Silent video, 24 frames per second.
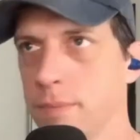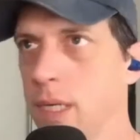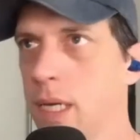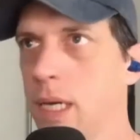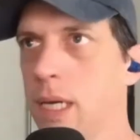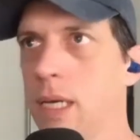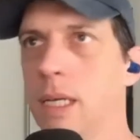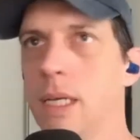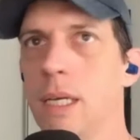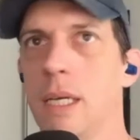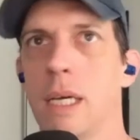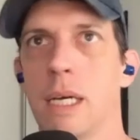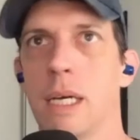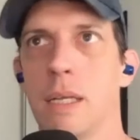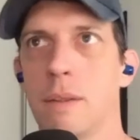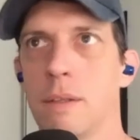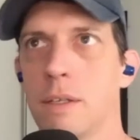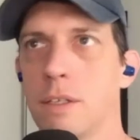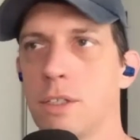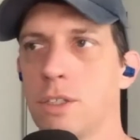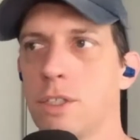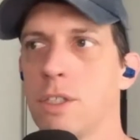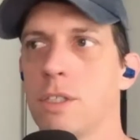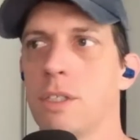And again,
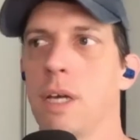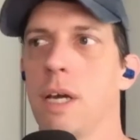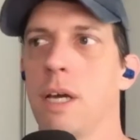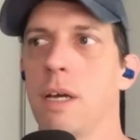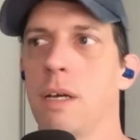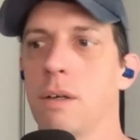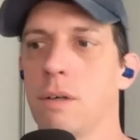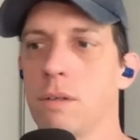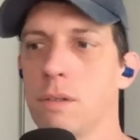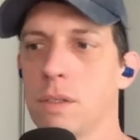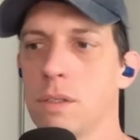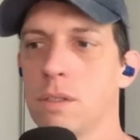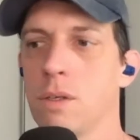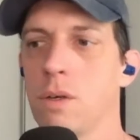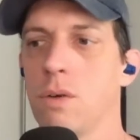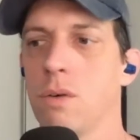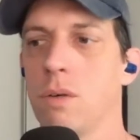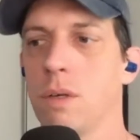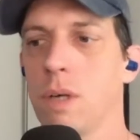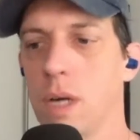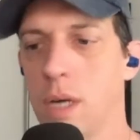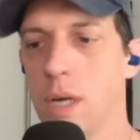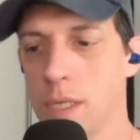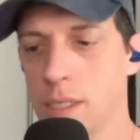this just echoes this
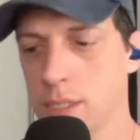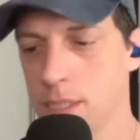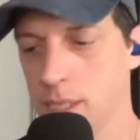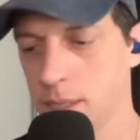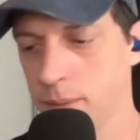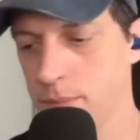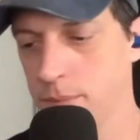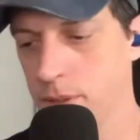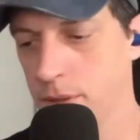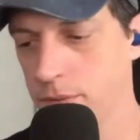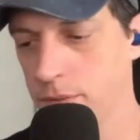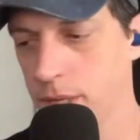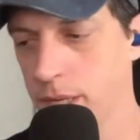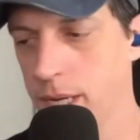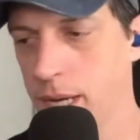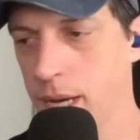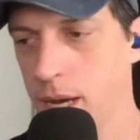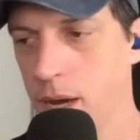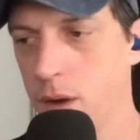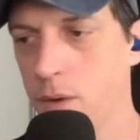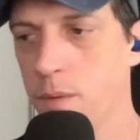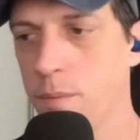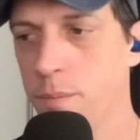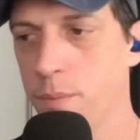whole concept of like
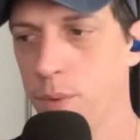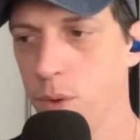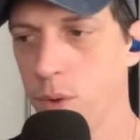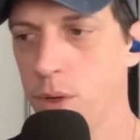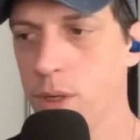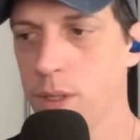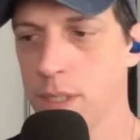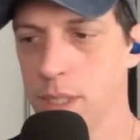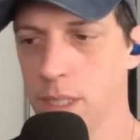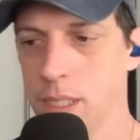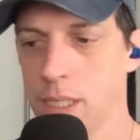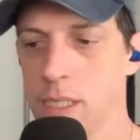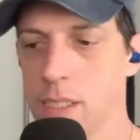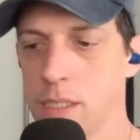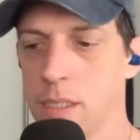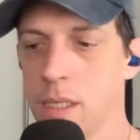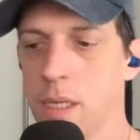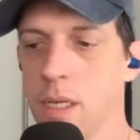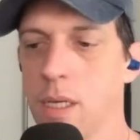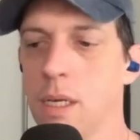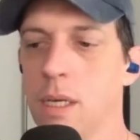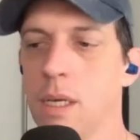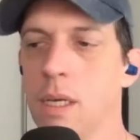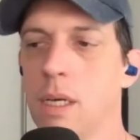how important it is
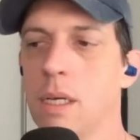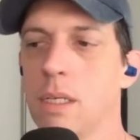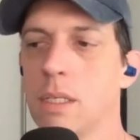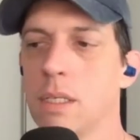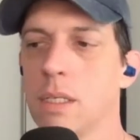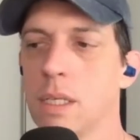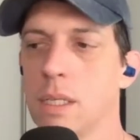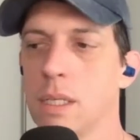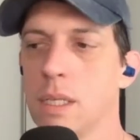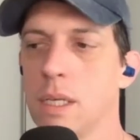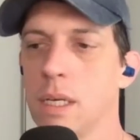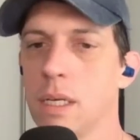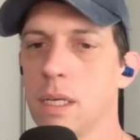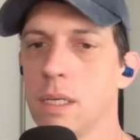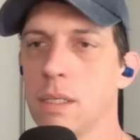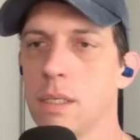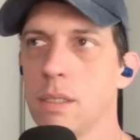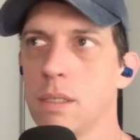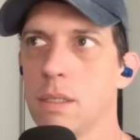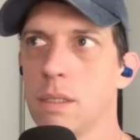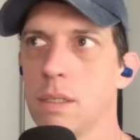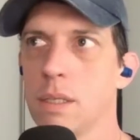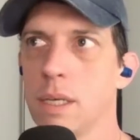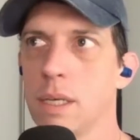to think in
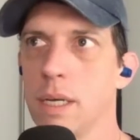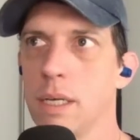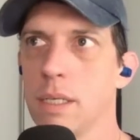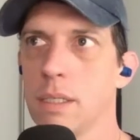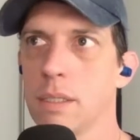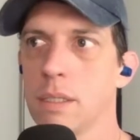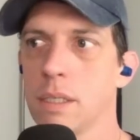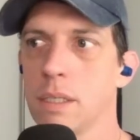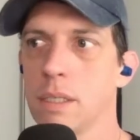things